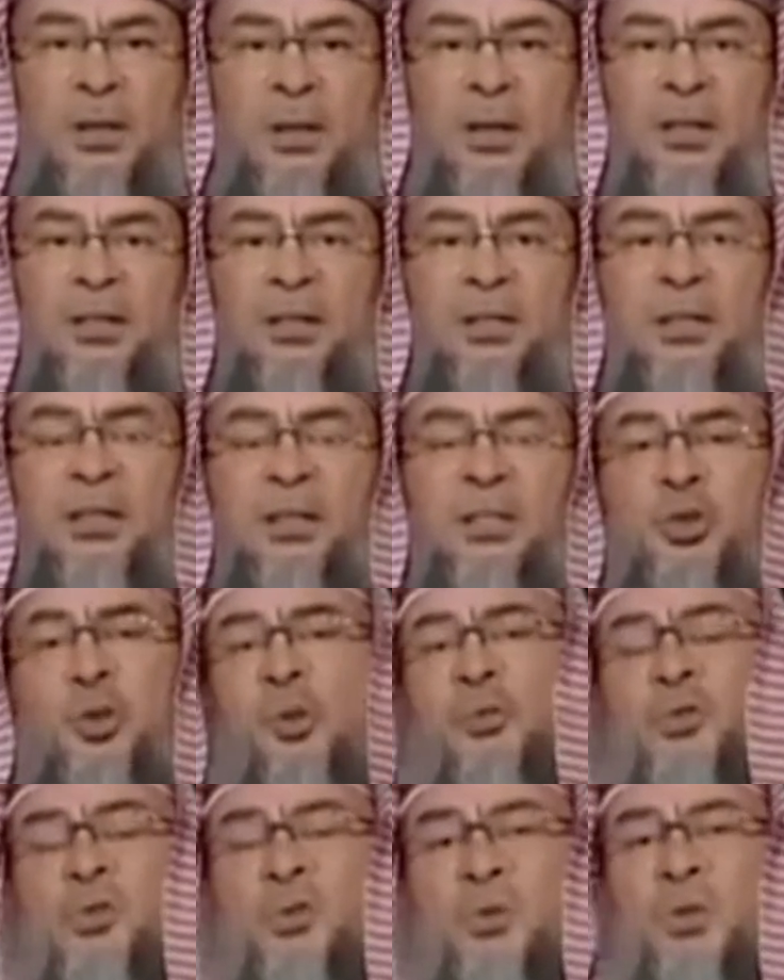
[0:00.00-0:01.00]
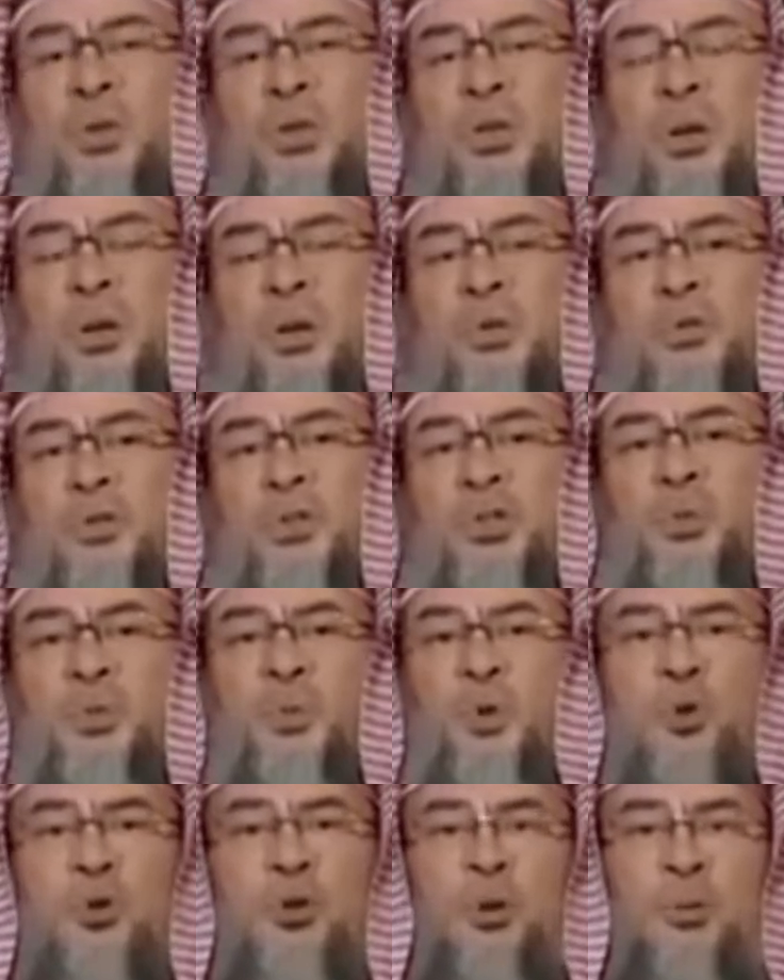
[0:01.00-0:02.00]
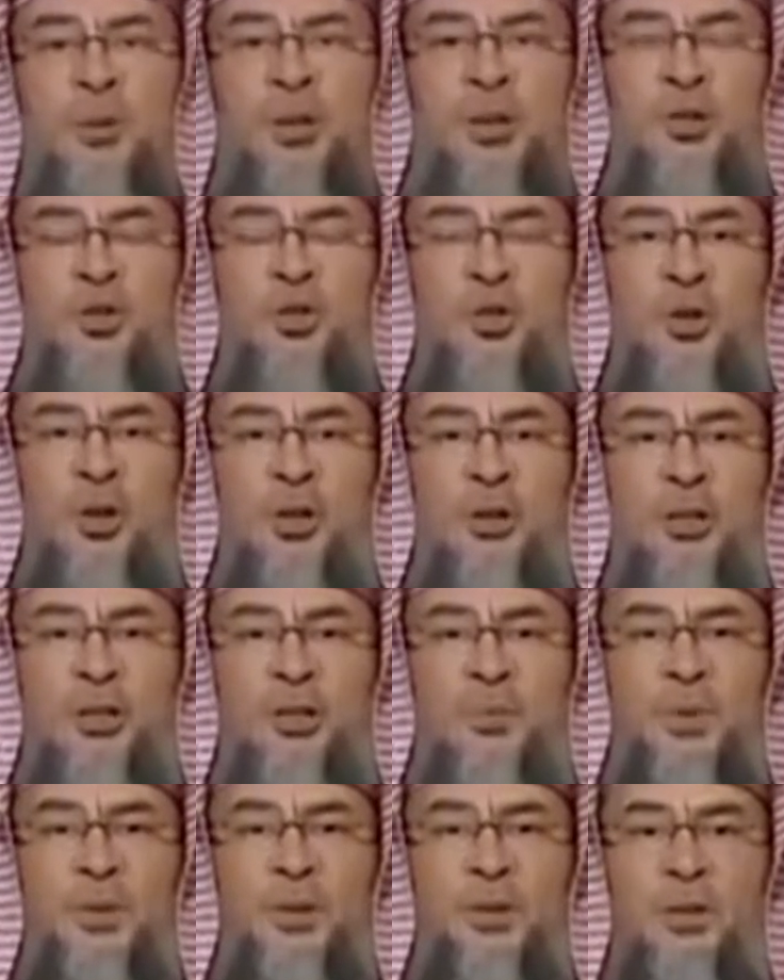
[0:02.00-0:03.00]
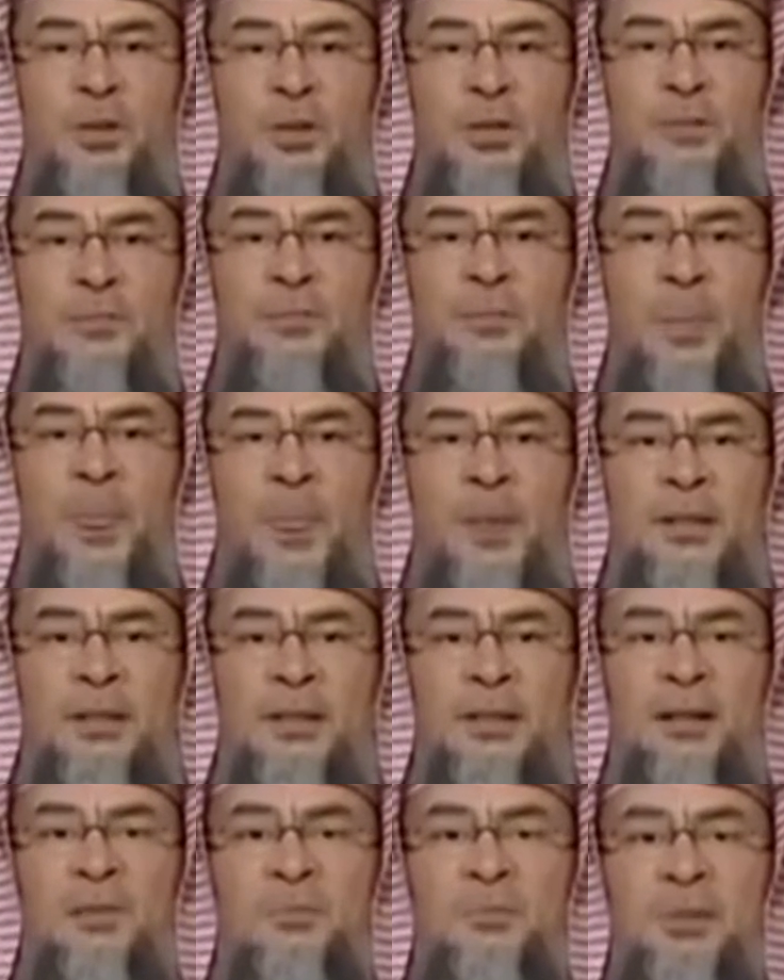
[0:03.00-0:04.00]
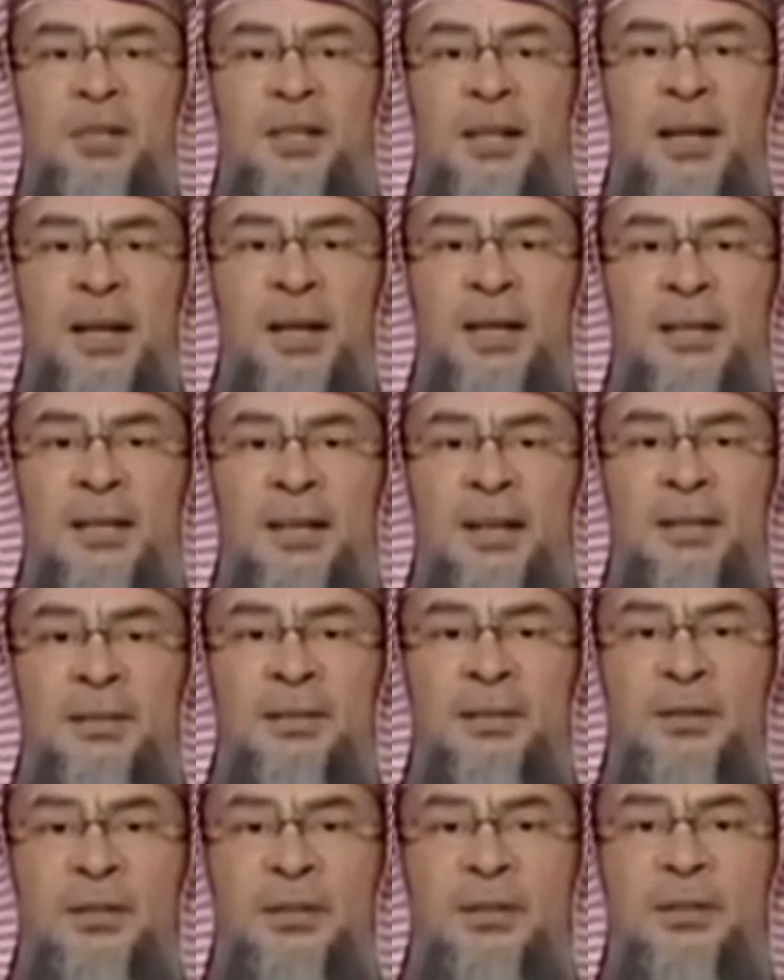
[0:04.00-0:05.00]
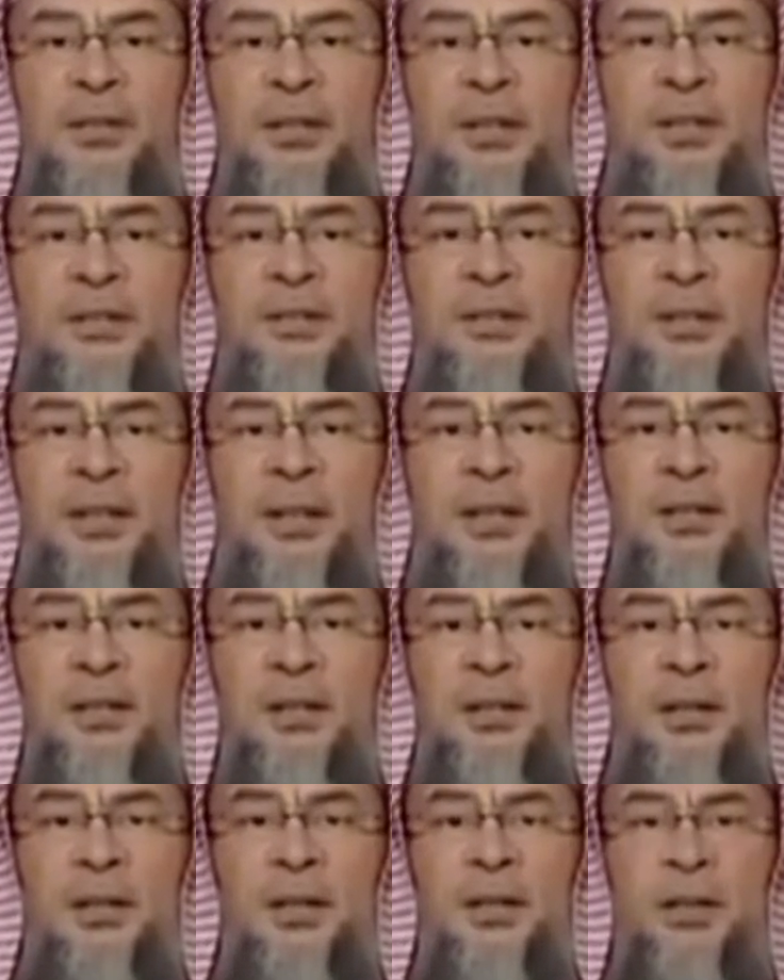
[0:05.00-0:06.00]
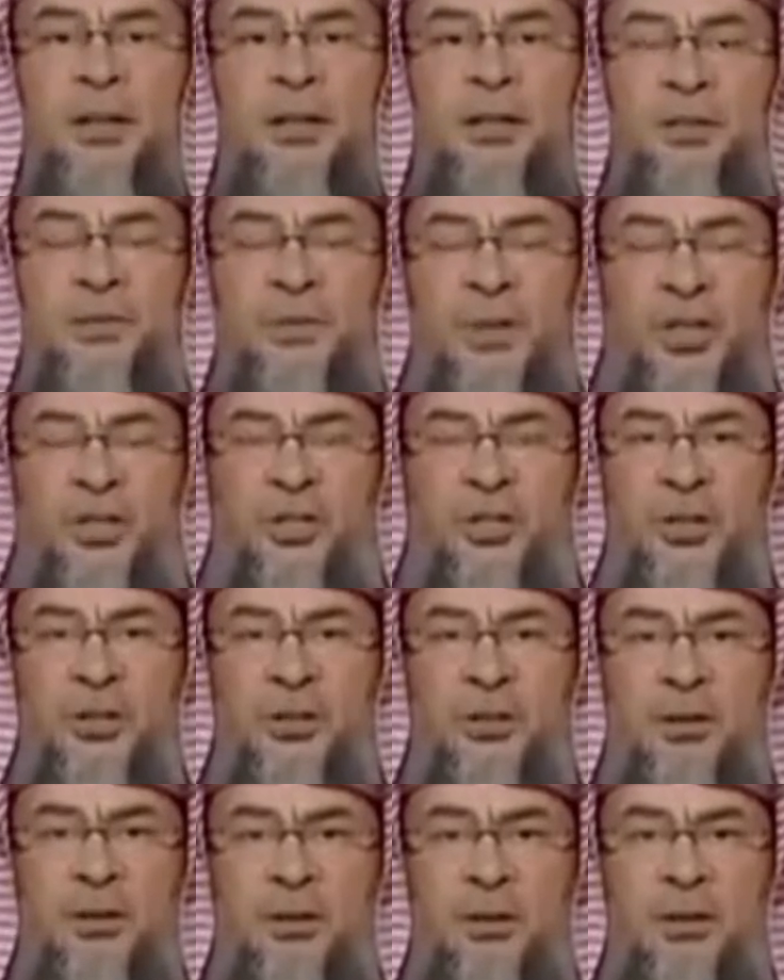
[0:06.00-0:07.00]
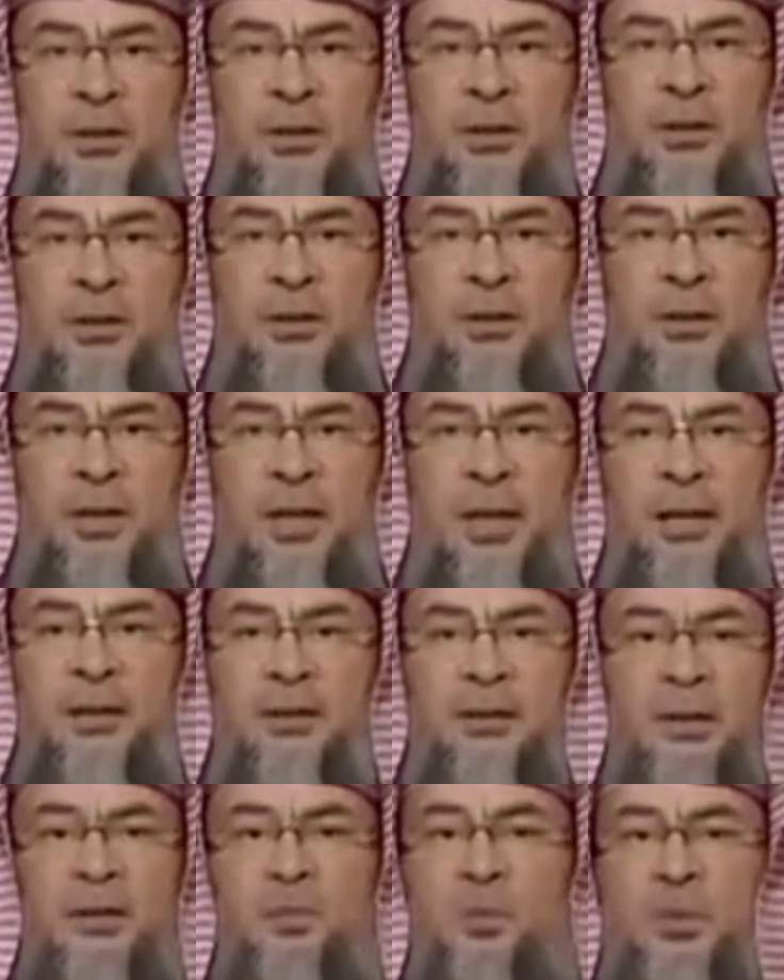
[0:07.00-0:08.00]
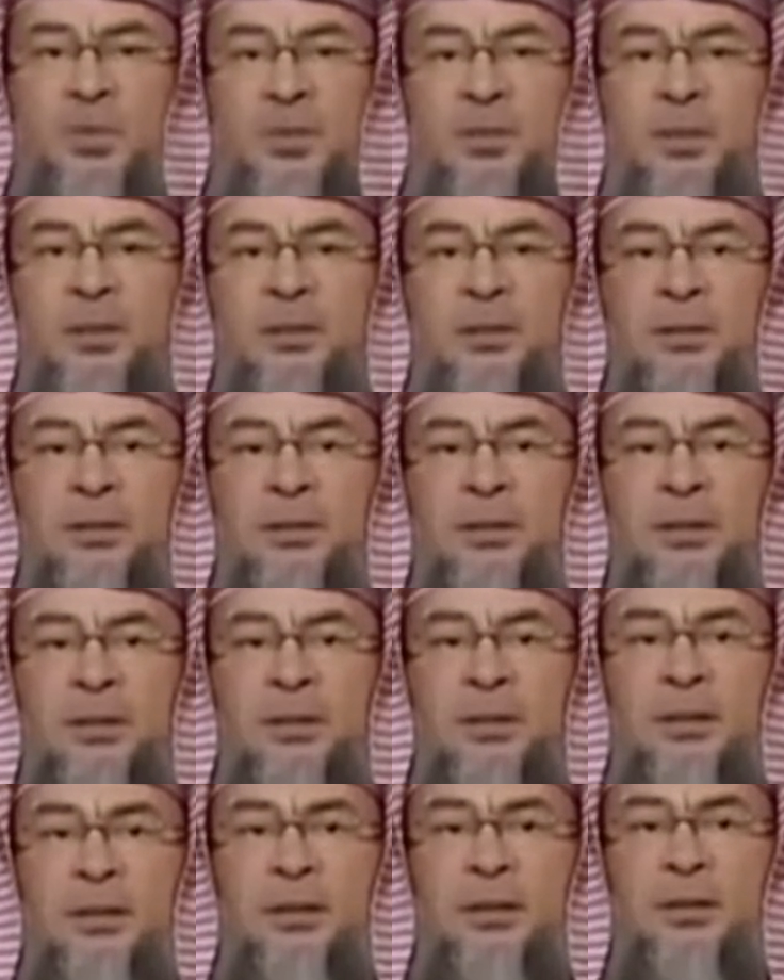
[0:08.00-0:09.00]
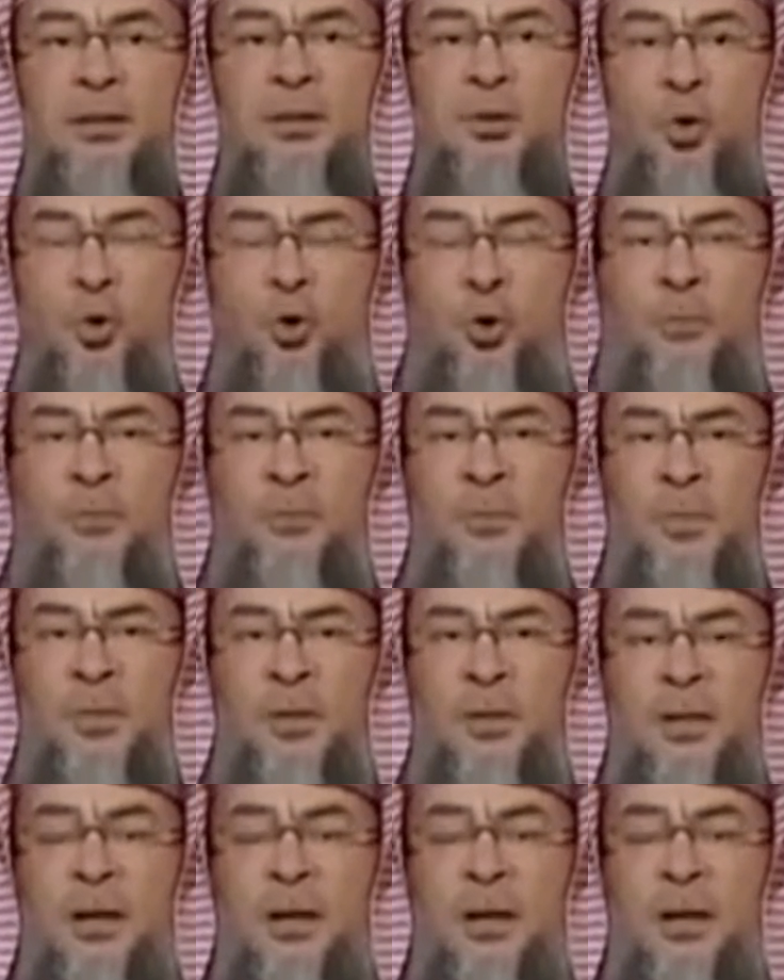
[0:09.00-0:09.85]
It's an issue of dispute among scholars, because some say that this is an innovation and it was not the norm.